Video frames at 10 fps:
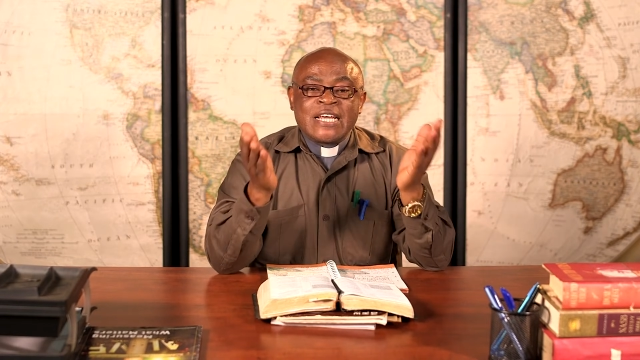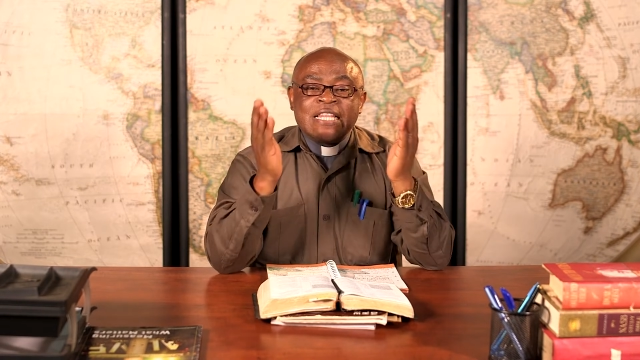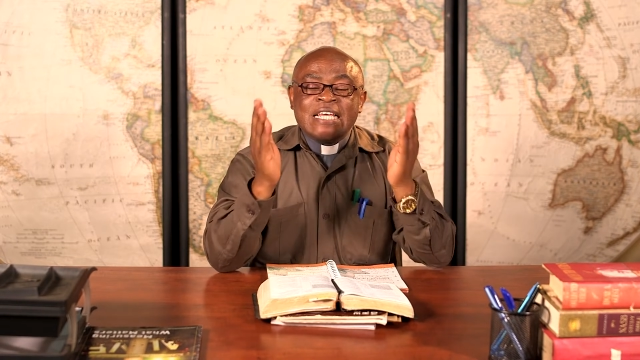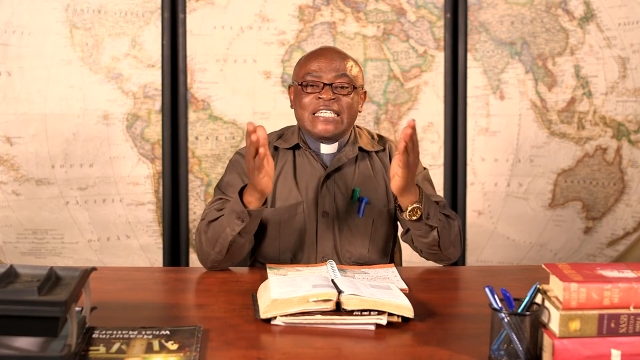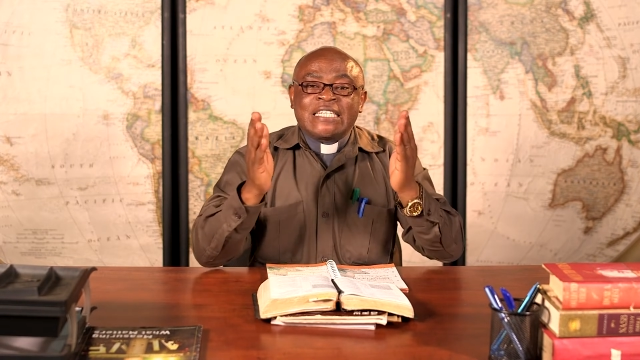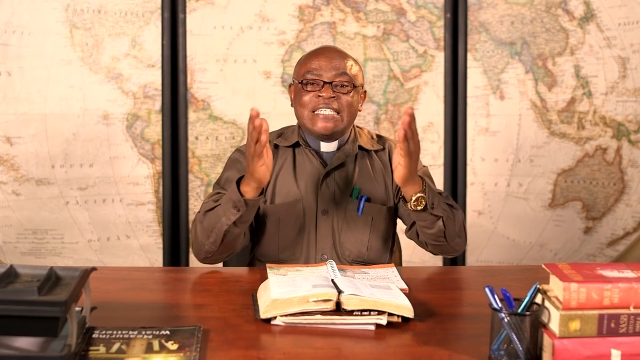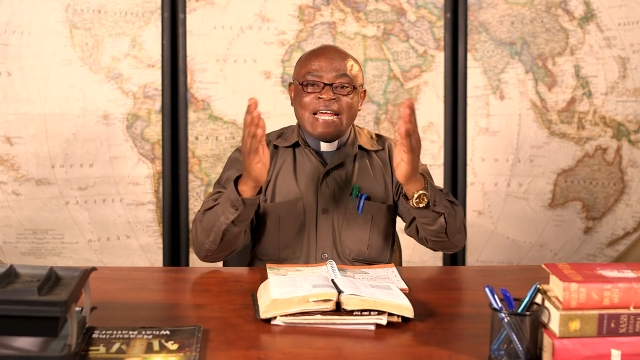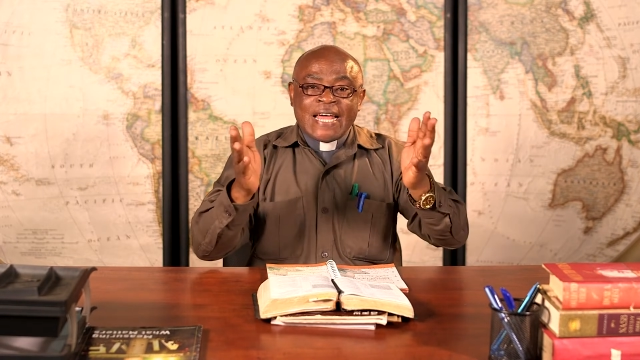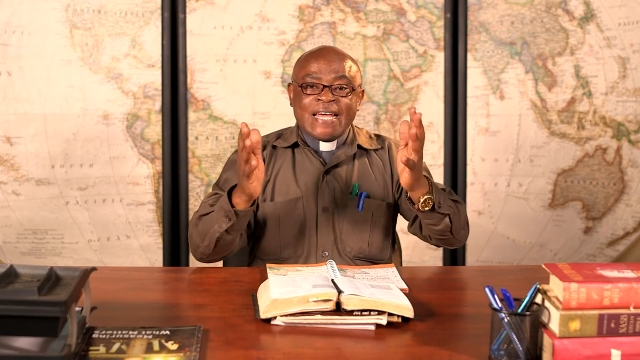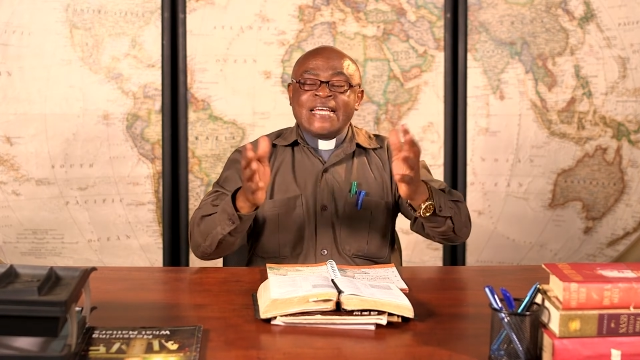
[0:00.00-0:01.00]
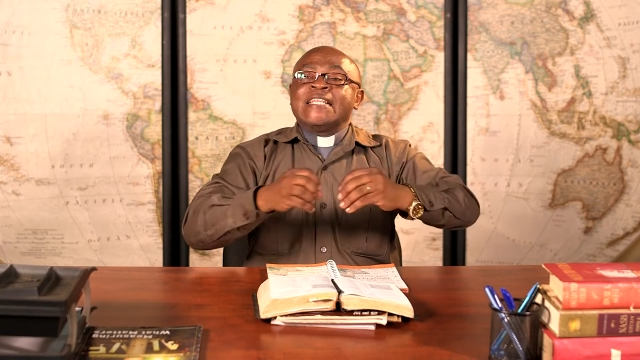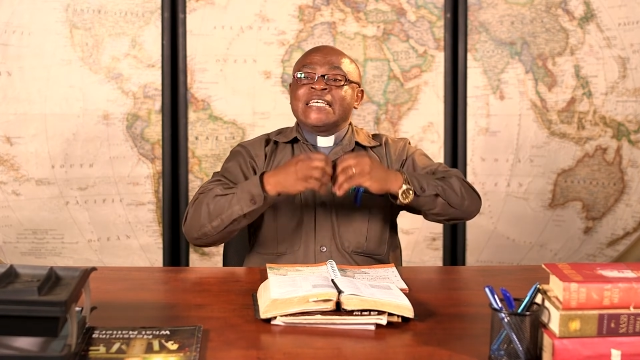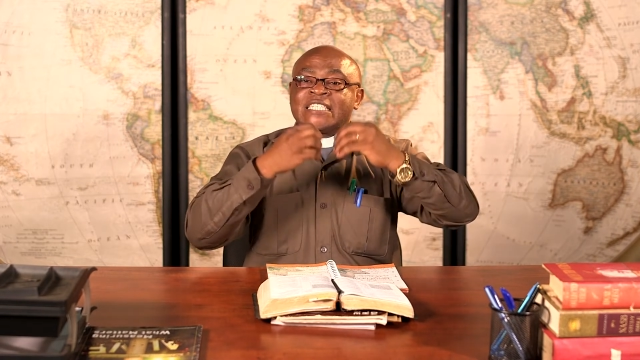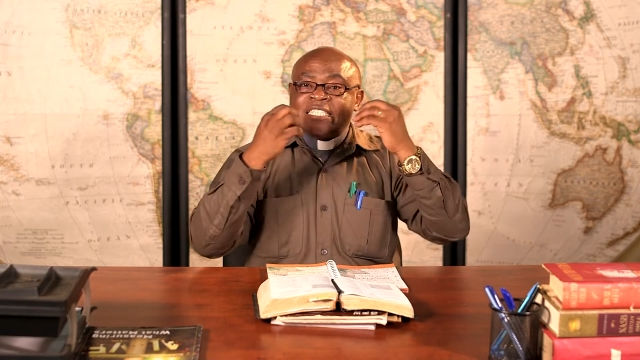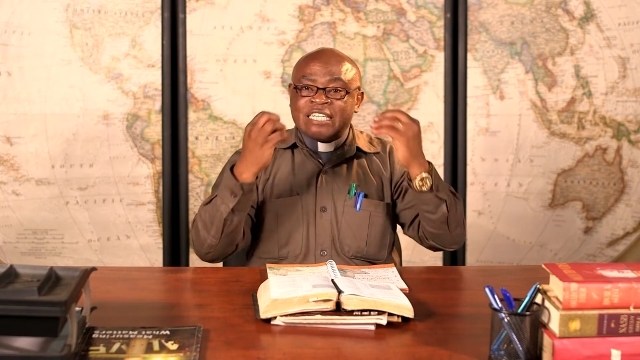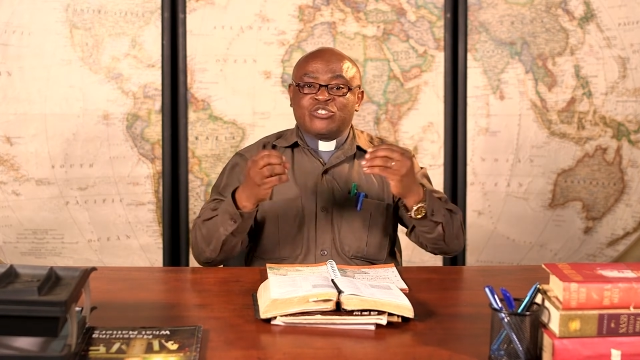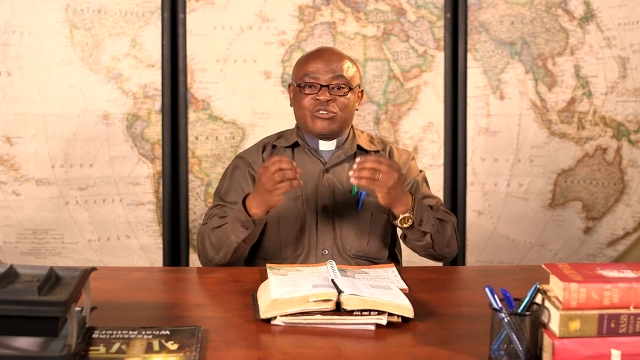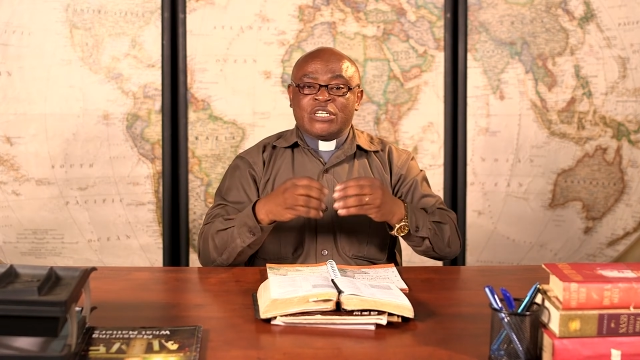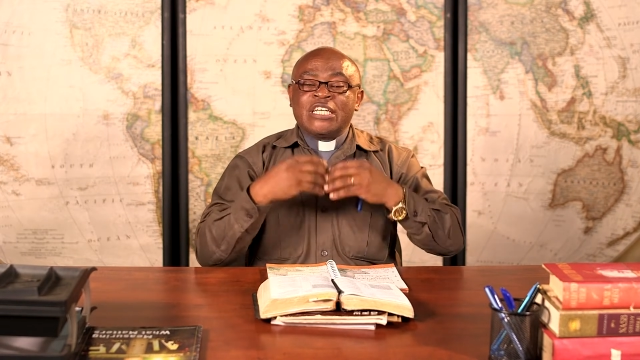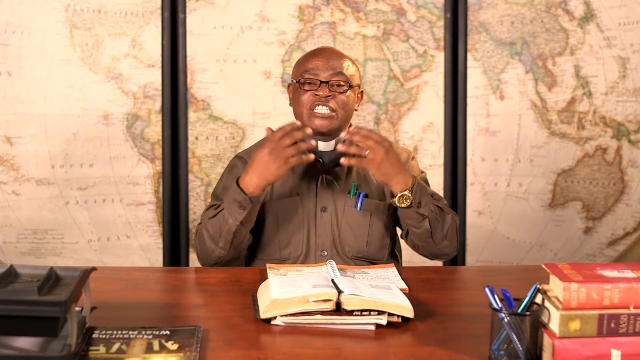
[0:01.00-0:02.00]
this day, this
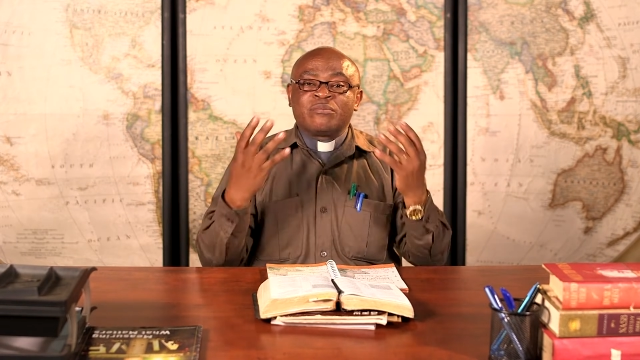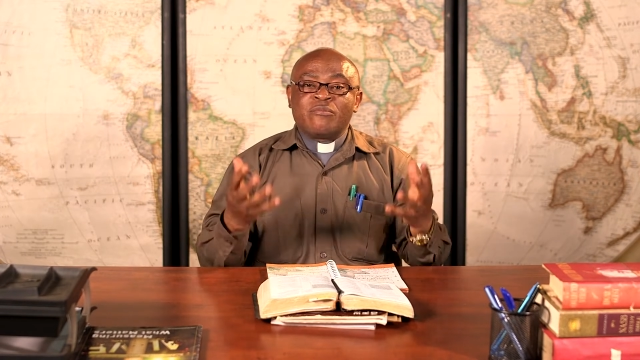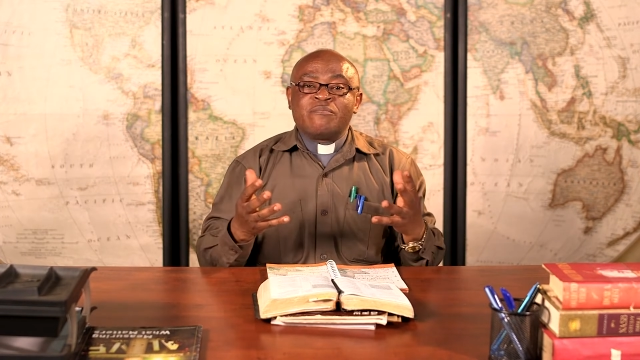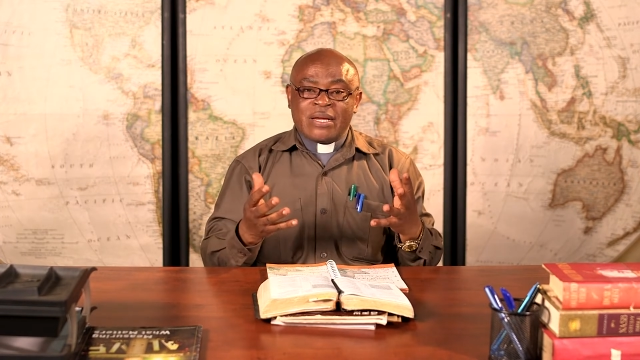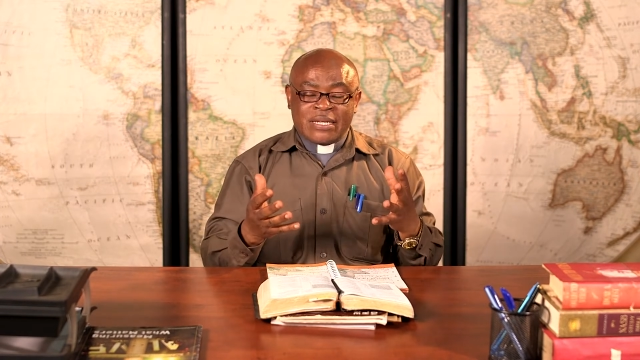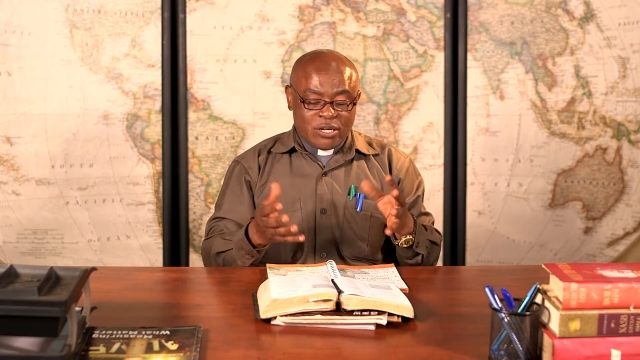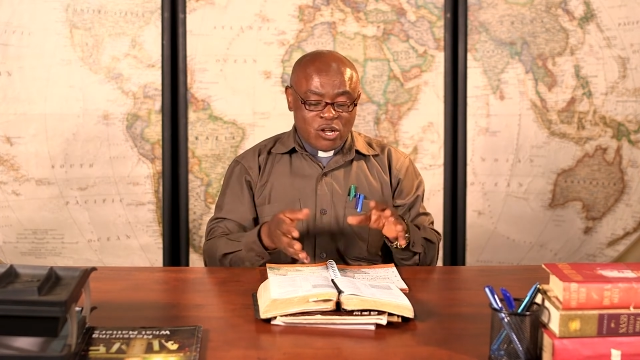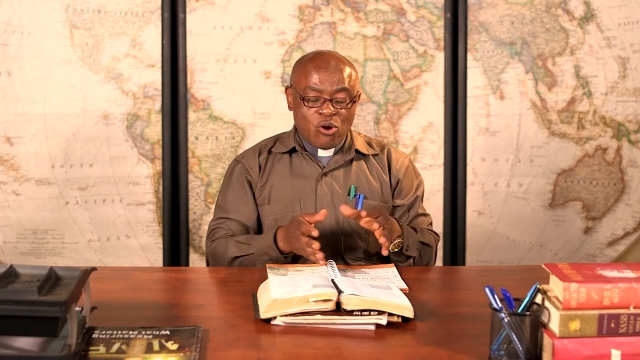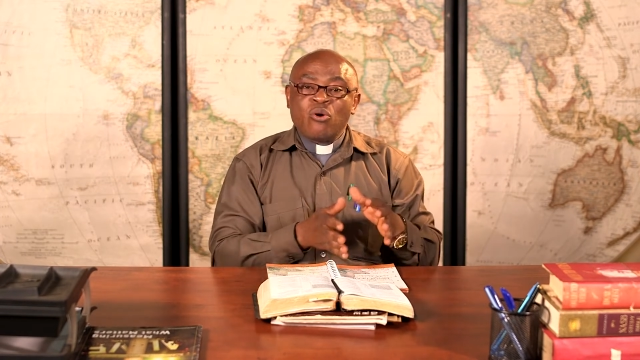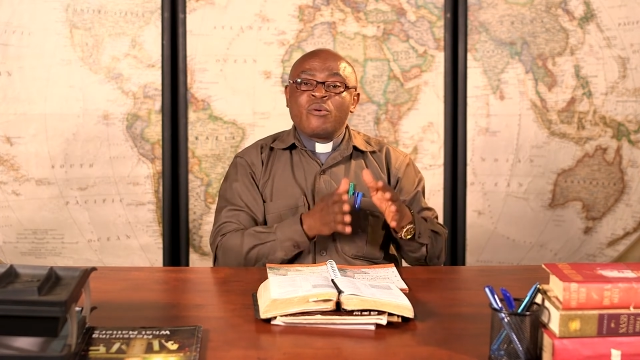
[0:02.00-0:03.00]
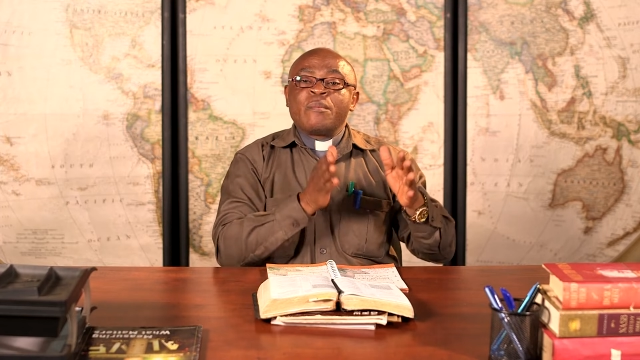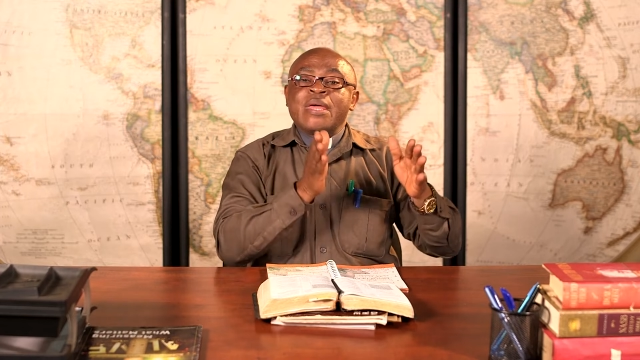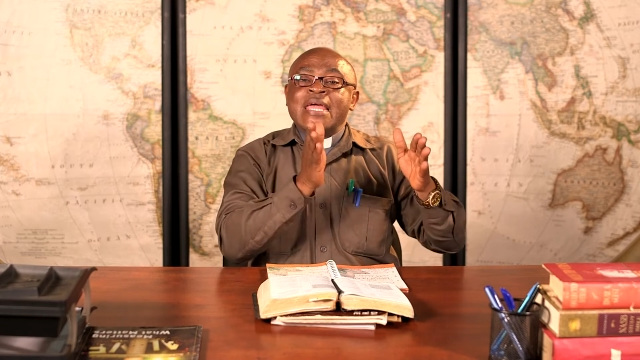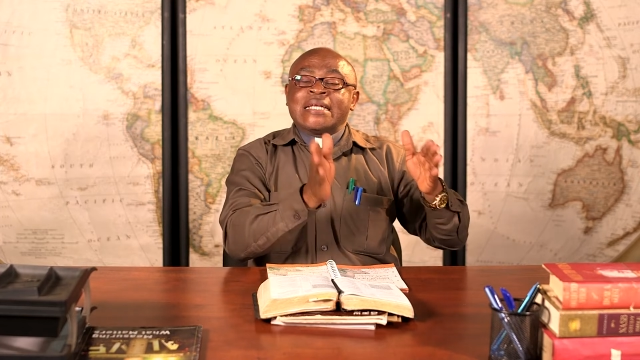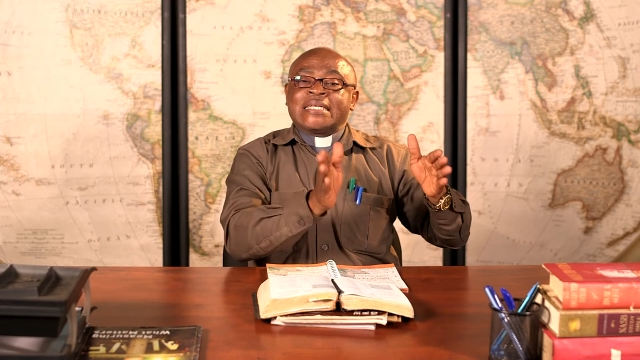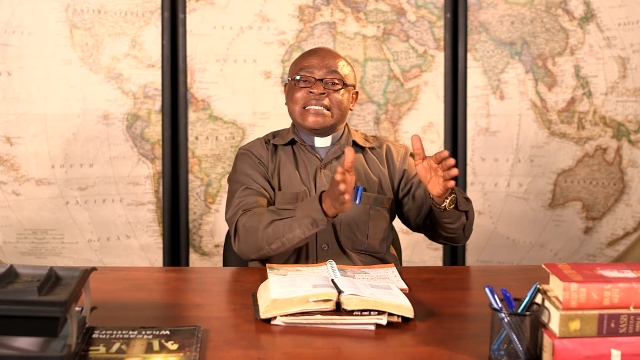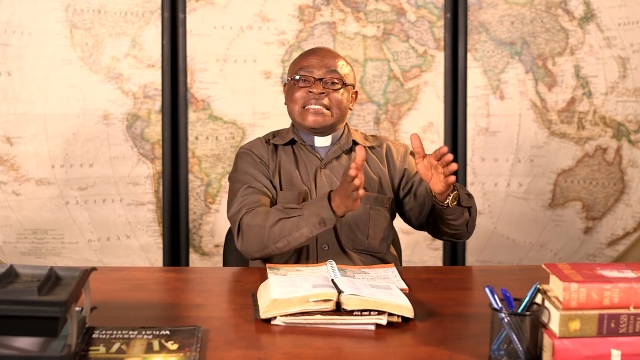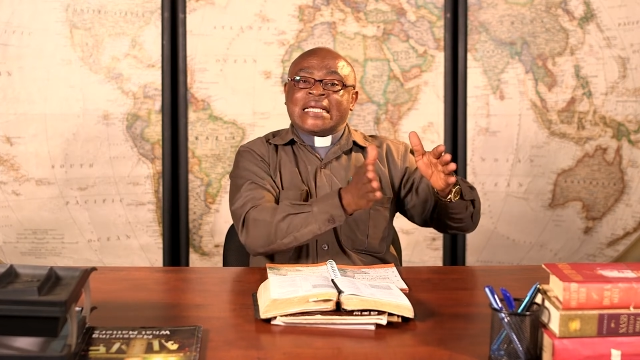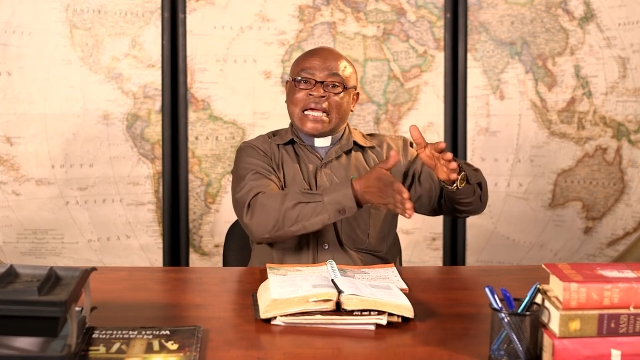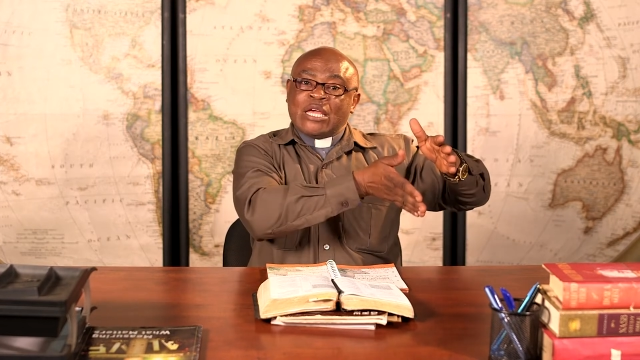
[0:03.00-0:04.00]
season, this moment, it
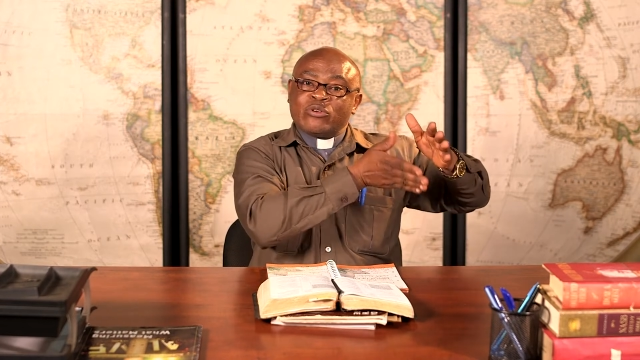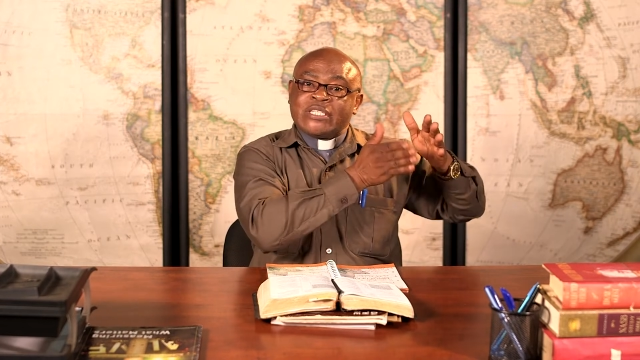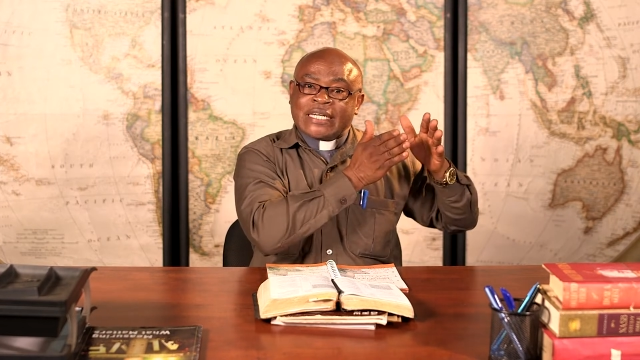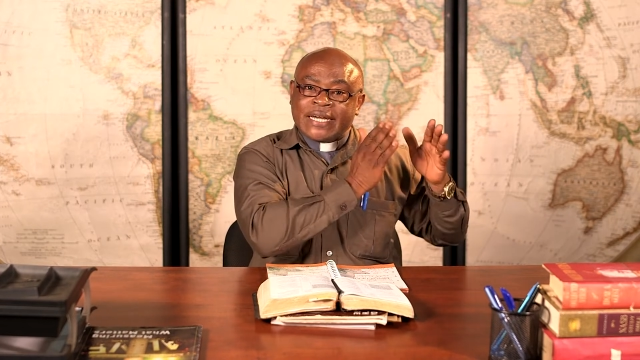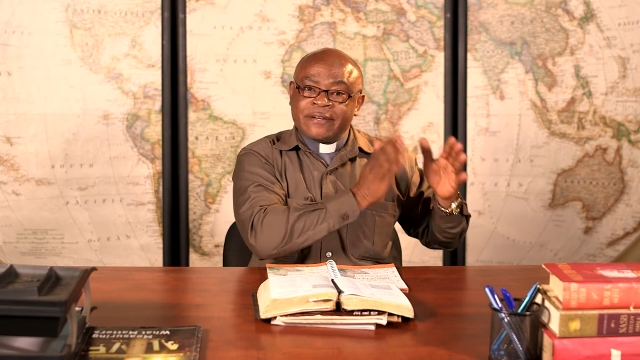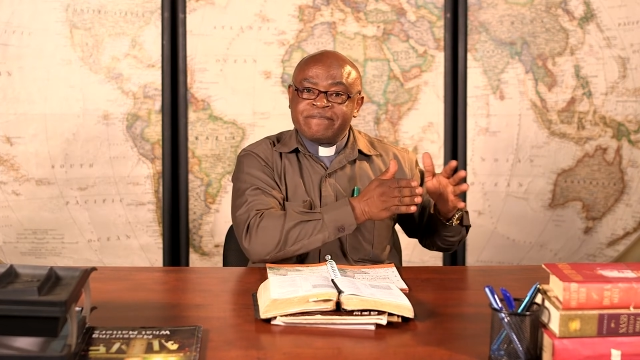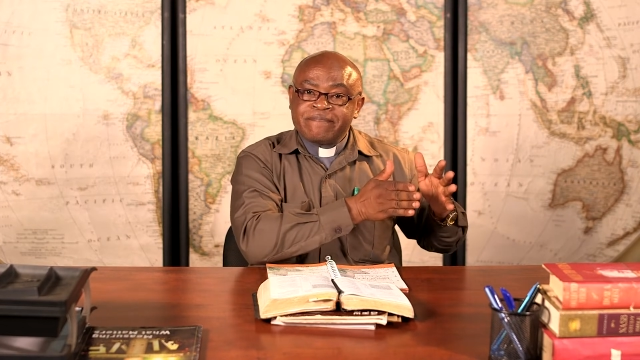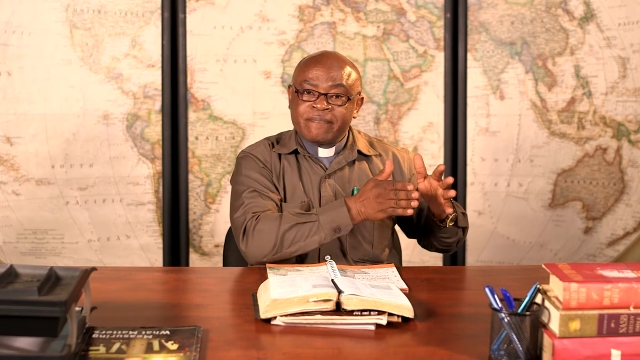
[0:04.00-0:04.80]
is chaotic.